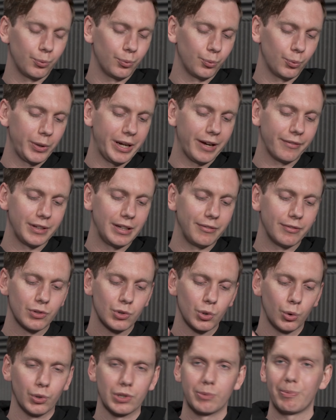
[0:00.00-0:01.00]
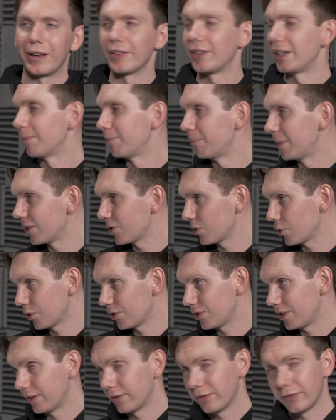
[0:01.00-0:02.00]
we haven't even talked about the
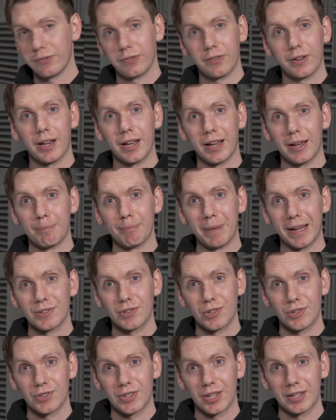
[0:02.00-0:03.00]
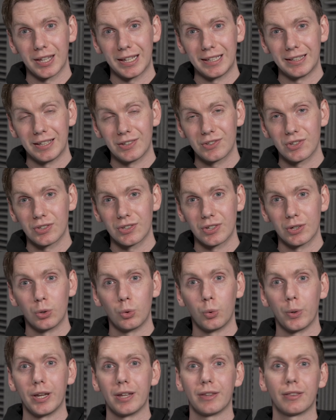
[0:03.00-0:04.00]
administrative matters that they need to deal
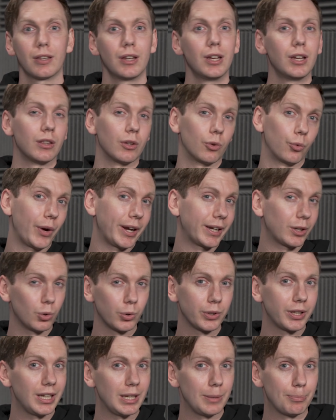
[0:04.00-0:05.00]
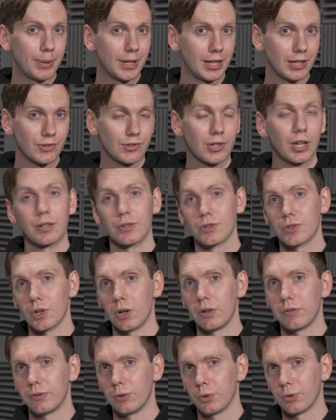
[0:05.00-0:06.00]
with, the record keepings and
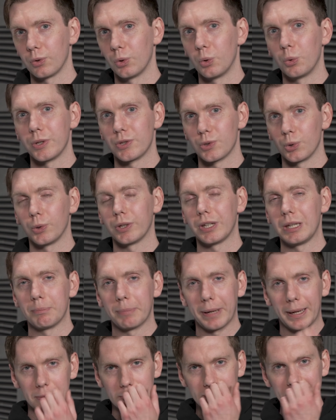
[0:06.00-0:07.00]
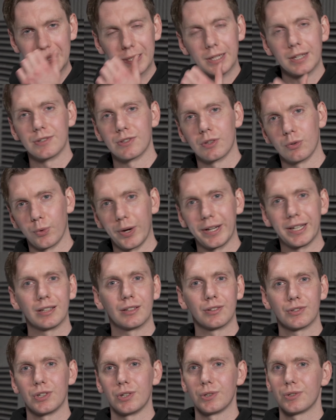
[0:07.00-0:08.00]
so forth. All we're talking about is the
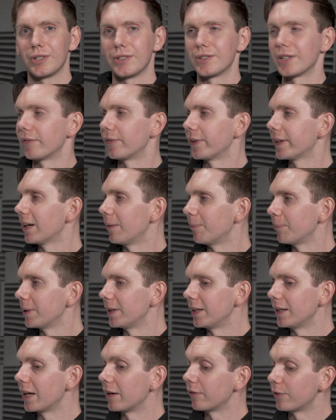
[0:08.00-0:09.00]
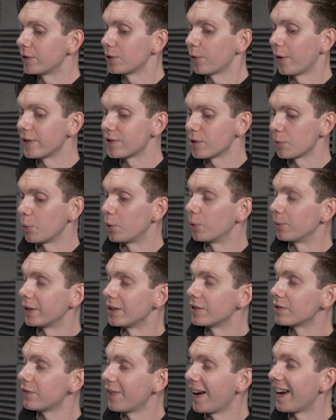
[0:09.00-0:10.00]
regular duties every company, every director will
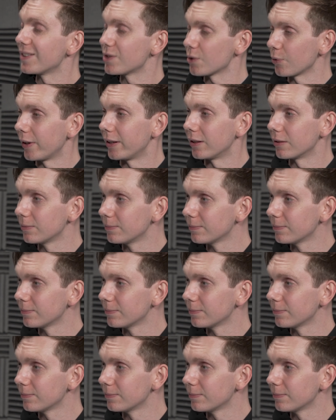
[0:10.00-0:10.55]
need to factor in.